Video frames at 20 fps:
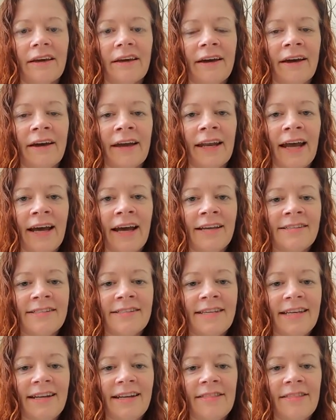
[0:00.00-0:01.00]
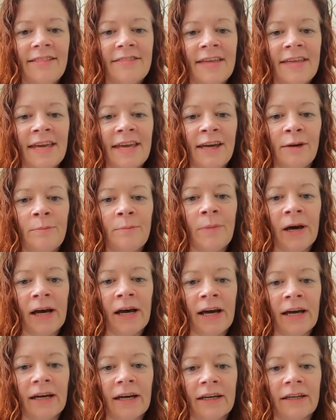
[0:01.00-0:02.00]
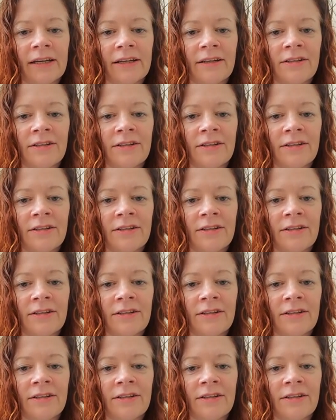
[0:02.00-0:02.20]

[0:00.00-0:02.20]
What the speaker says: I'd ask you to think back